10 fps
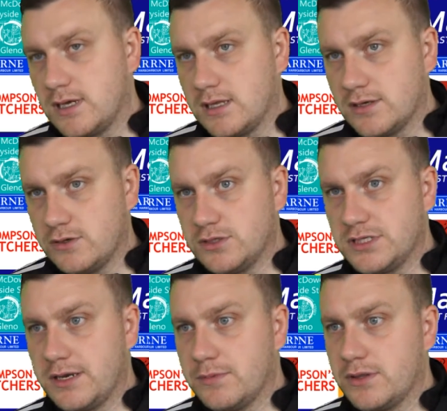I'll let you
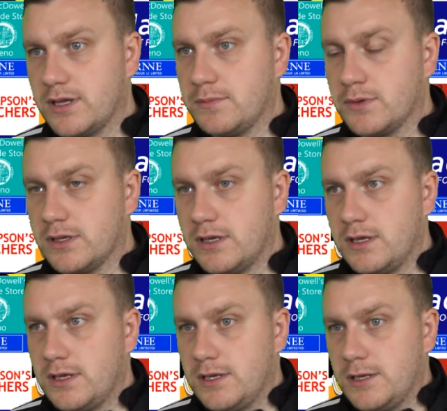decide about that. But
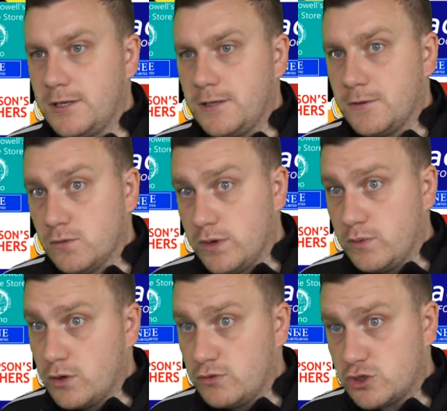we
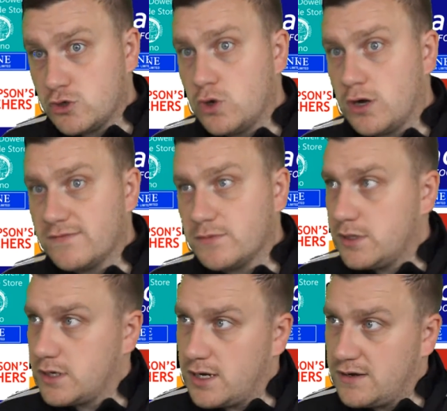were so
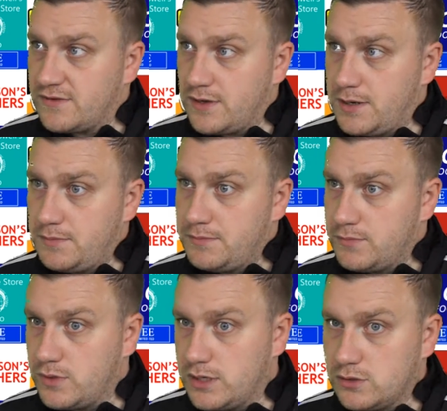comfortable at half time.
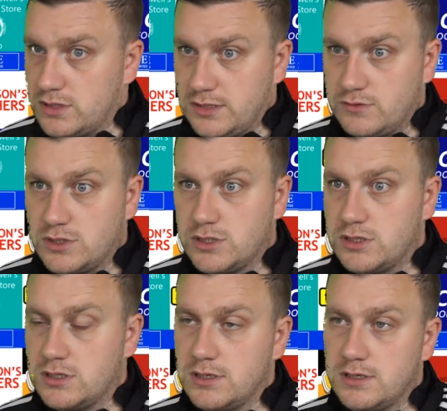We looked
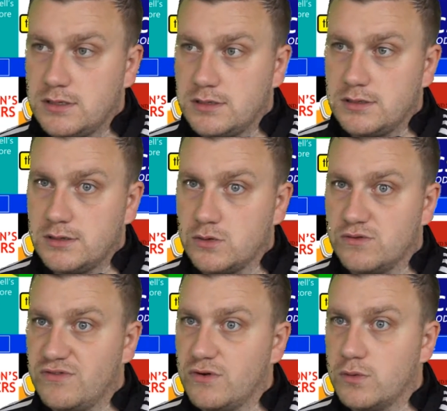dangerous
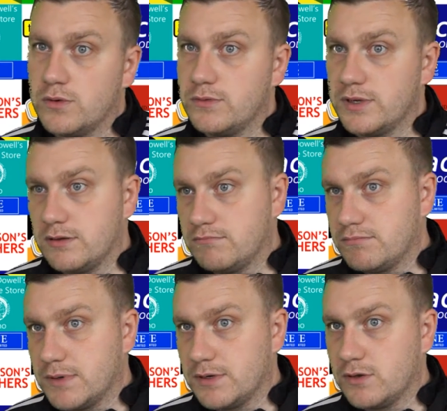going forward. We
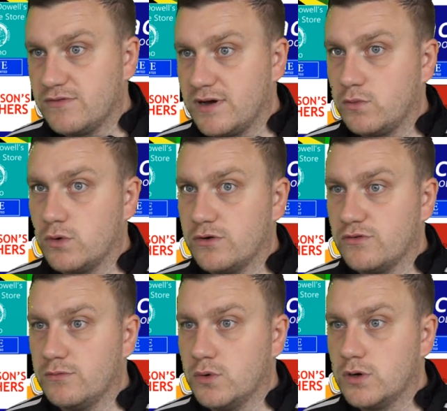maybe could have had one or
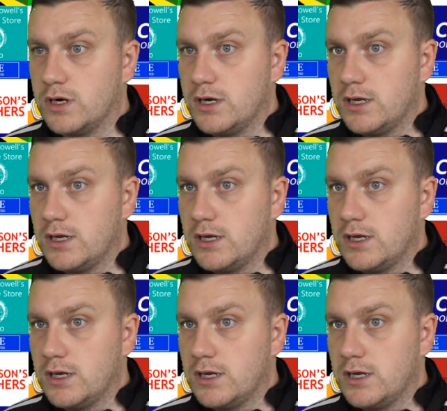two more.